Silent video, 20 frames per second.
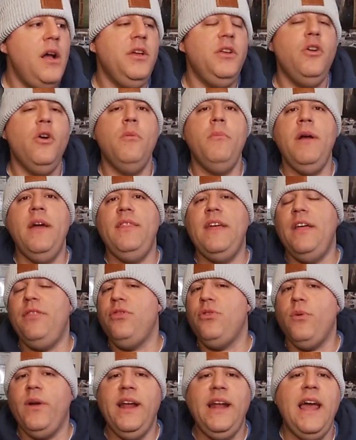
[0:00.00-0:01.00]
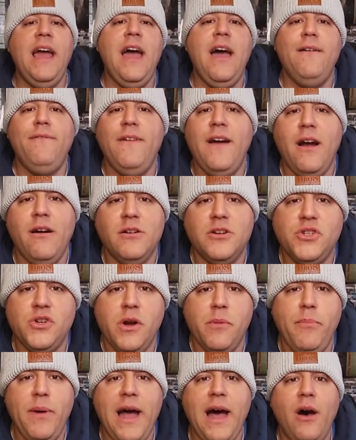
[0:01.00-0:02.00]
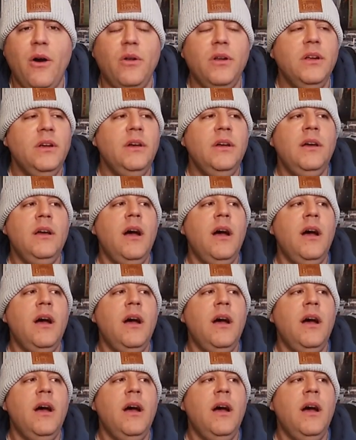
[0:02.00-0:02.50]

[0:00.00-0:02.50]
You know, made that 3.5-hour trip out